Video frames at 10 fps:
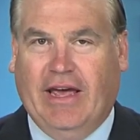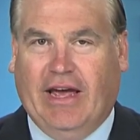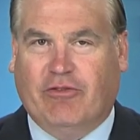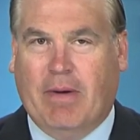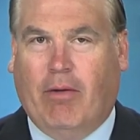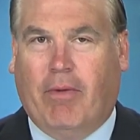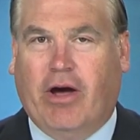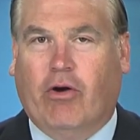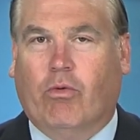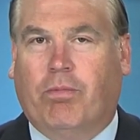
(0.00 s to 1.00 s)
As Mel
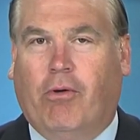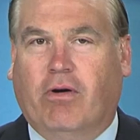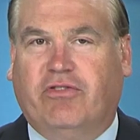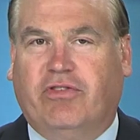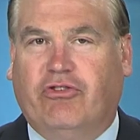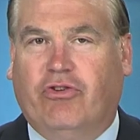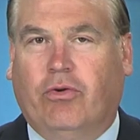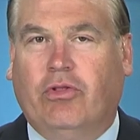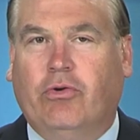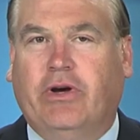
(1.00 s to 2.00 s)
Meyer reports, the
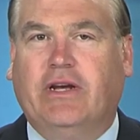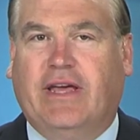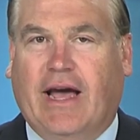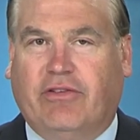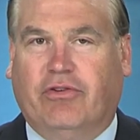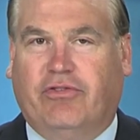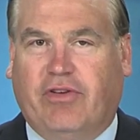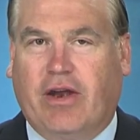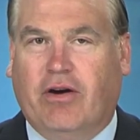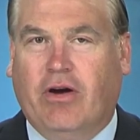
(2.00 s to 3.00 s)
Joe Lueken Cancer
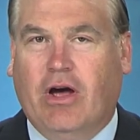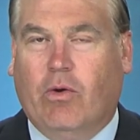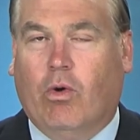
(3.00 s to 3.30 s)
Center